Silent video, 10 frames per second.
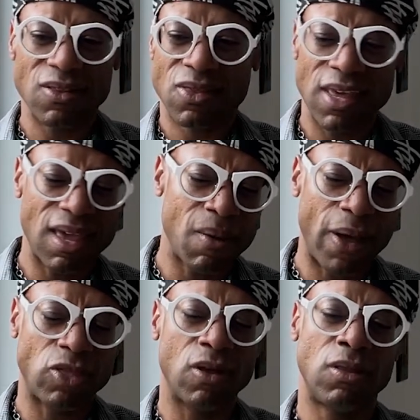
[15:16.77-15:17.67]
thinking
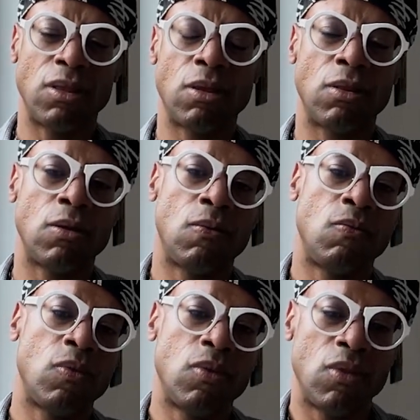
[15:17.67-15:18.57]
about the
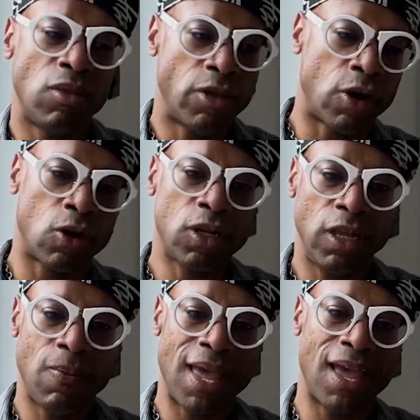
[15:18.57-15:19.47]
early
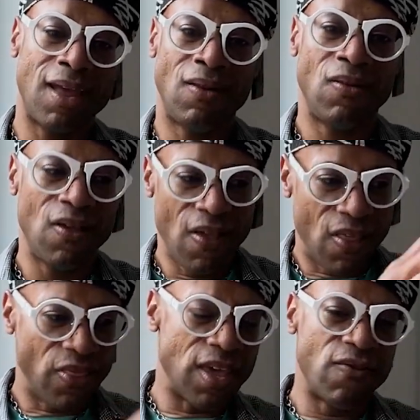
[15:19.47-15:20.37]
man,
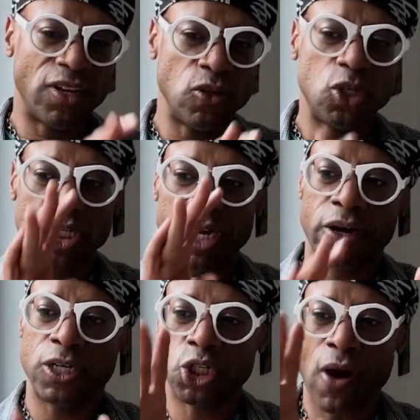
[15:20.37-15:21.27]
the
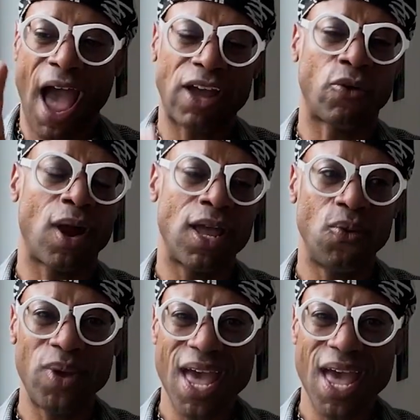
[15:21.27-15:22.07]
evolutionary tract, right? We